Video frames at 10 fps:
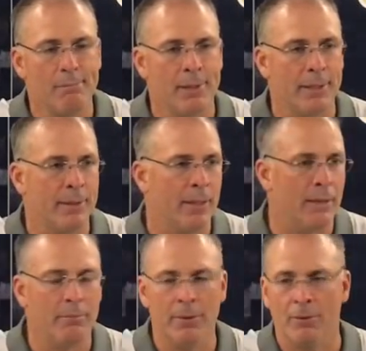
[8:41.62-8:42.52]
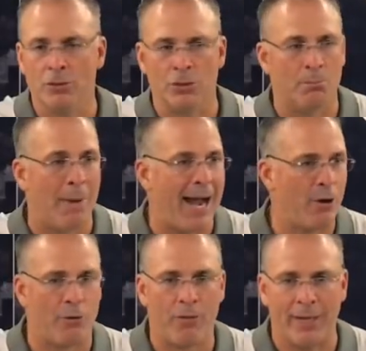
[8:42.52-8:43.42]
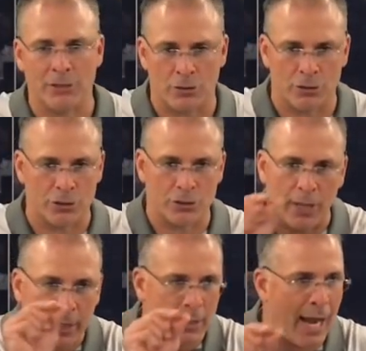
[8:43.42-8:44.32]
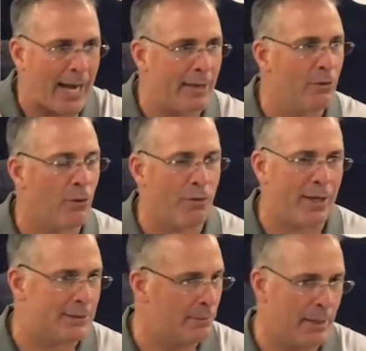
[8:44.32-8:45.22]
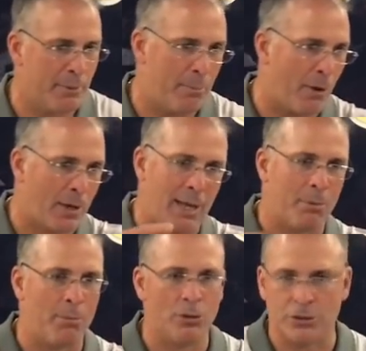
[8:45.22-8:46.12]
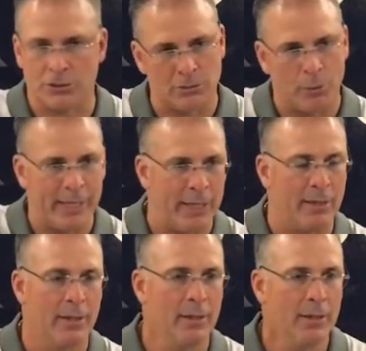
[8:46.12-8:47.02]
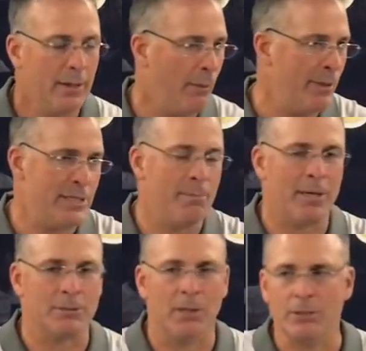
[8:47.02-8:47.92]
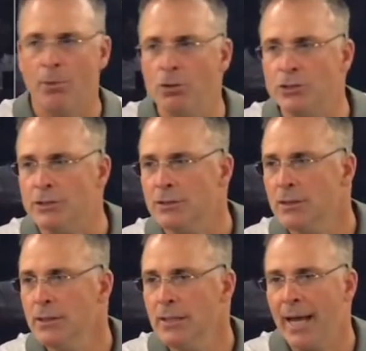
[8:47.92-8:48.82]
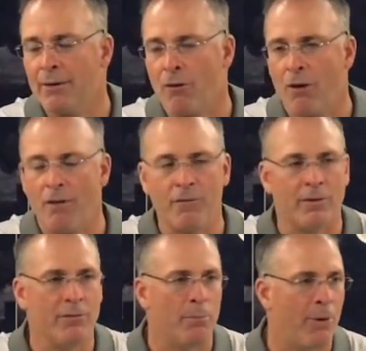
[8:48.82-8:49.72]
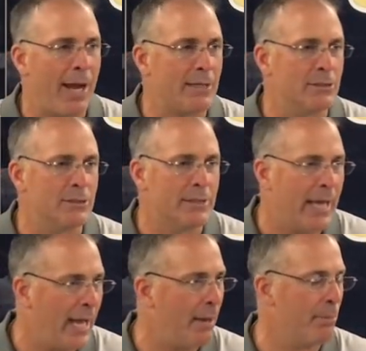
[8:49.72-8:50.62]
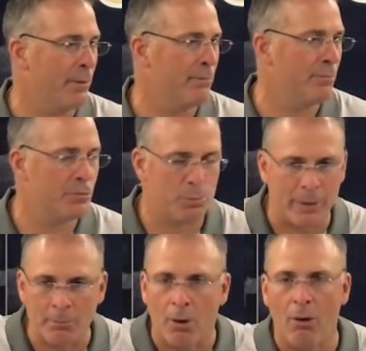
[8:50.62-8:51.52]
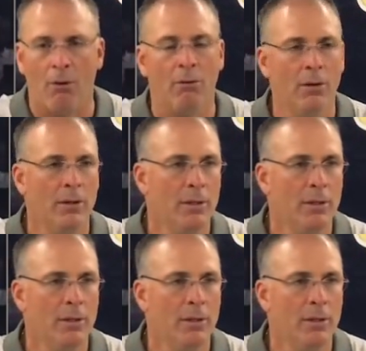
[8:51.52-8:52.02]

but um, you know, there's some minor things that are just like tiny little things. You know, we brought a couple motions, and we get, you know, we see about as much motion out of our offense and practice and camp and spring ball